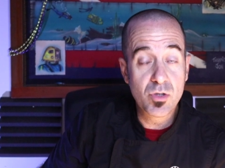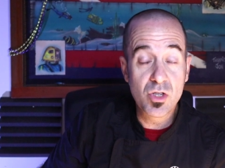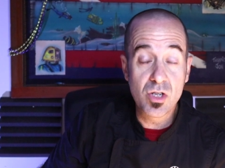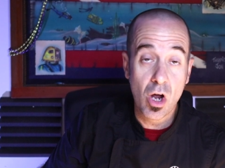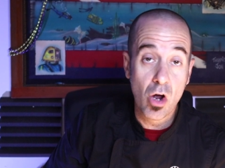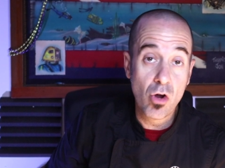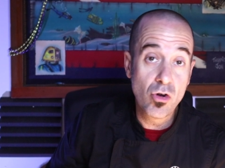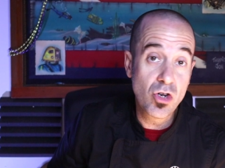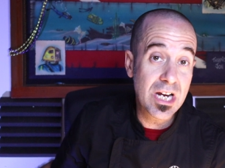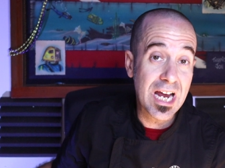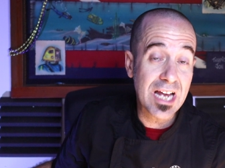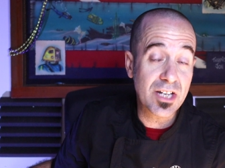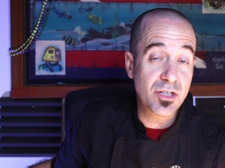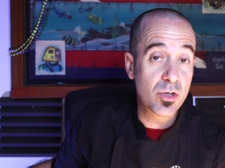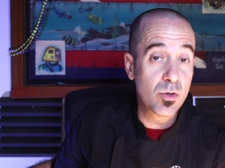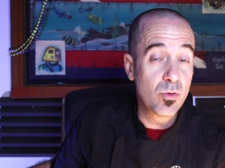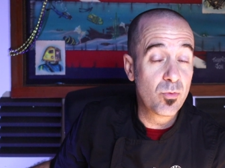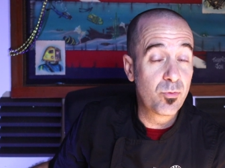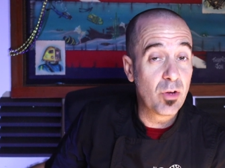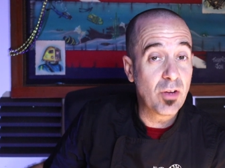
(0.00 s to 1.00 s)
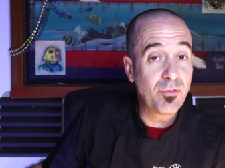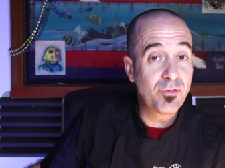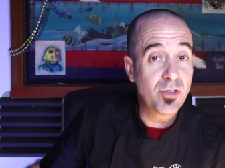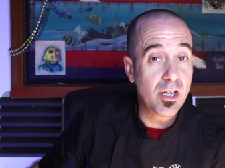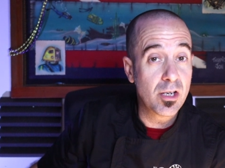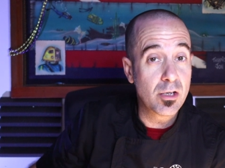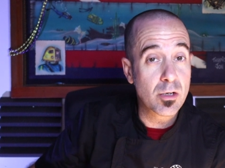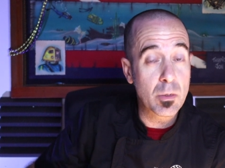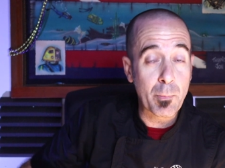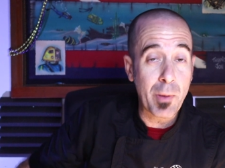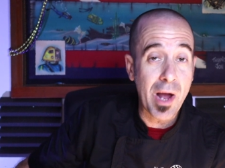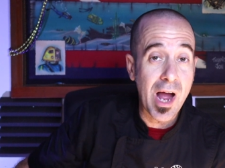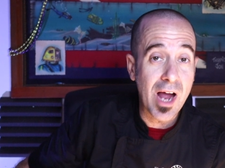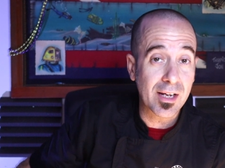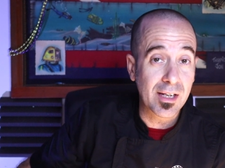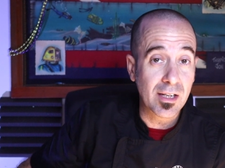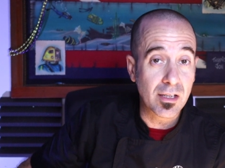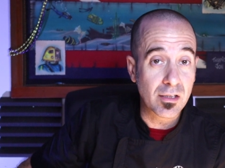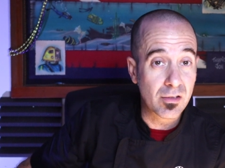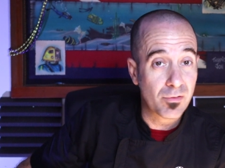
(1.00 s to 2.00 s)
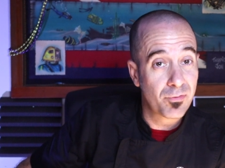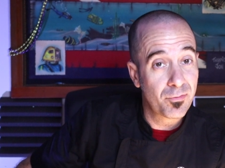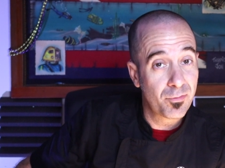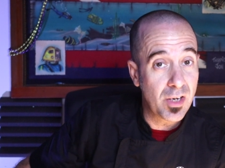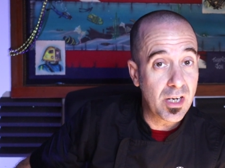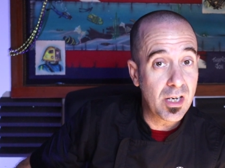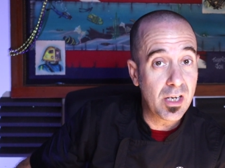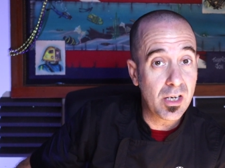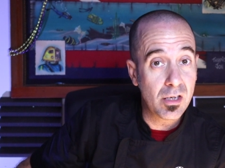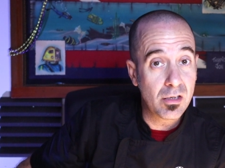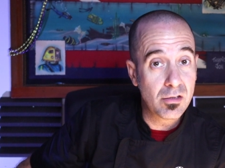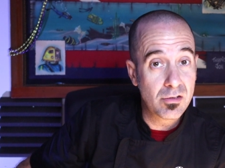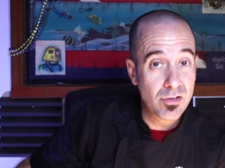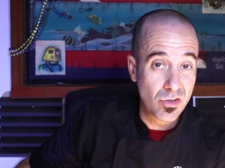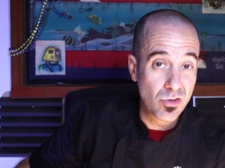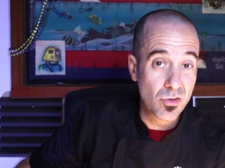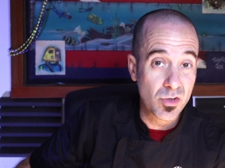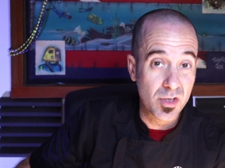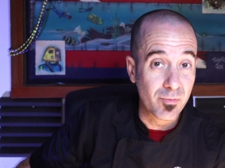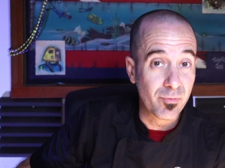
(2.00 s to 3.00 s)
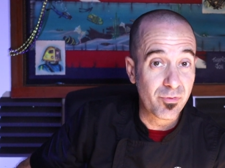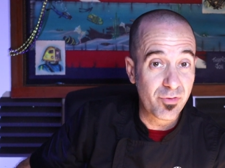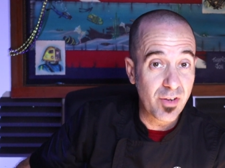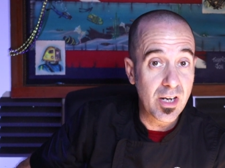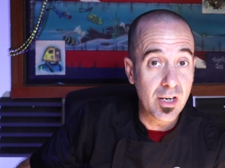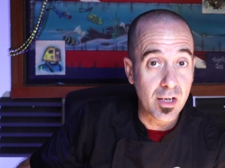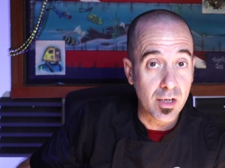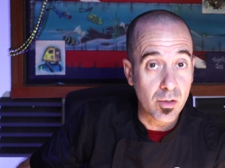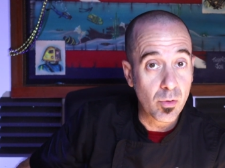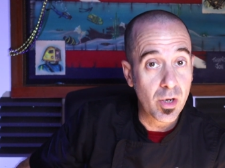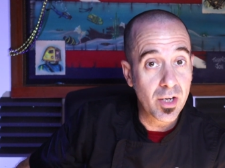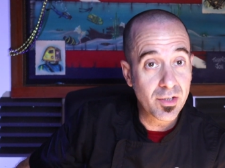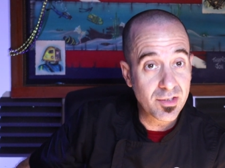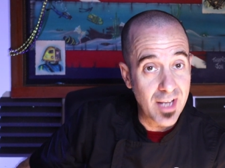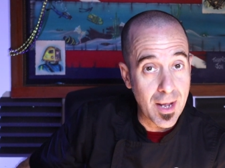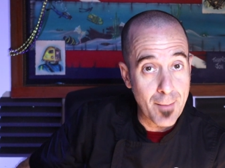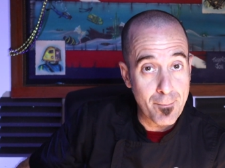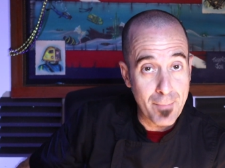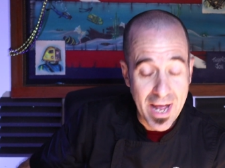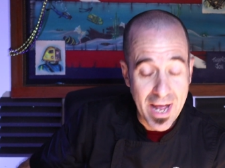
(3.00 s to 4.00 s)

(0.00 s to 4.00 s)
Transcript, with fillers: So you got 250 in your pocket to feed, to do some feeding with. Not